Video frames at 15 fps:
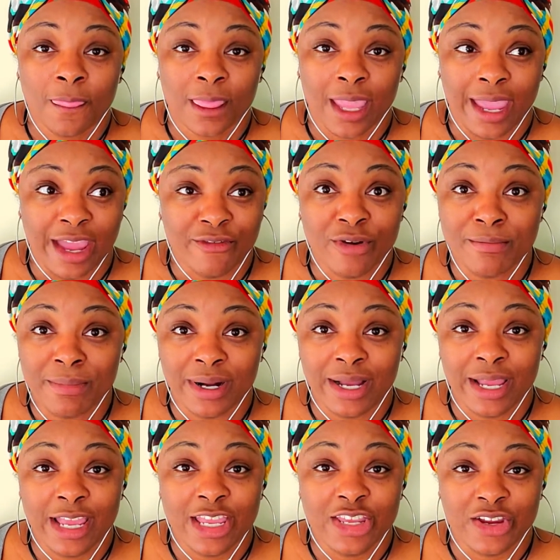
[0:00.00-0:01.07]
Every
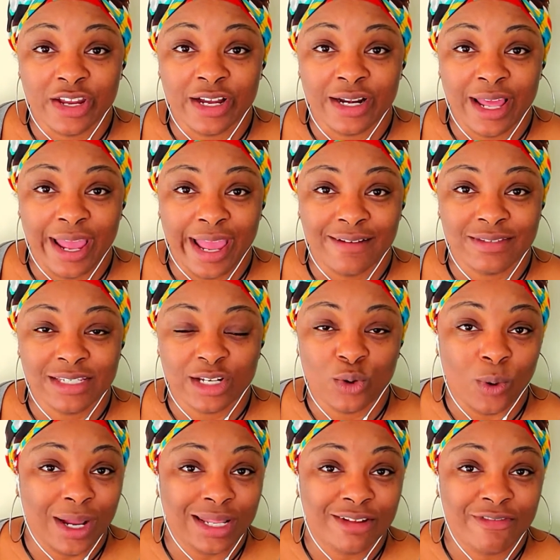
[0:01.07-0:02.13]
month you're going to have to
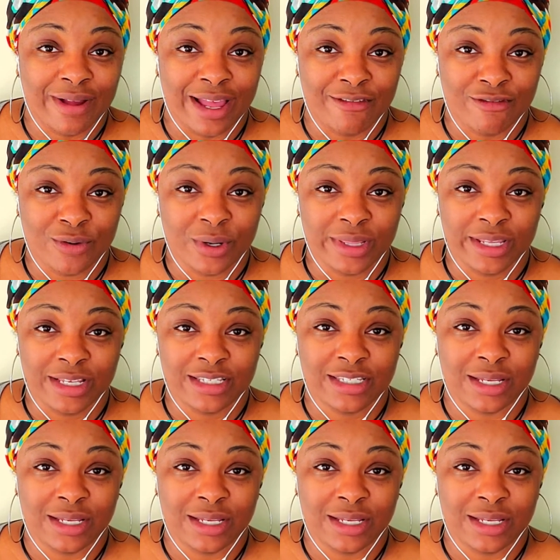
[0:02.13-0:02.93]
qualify for this.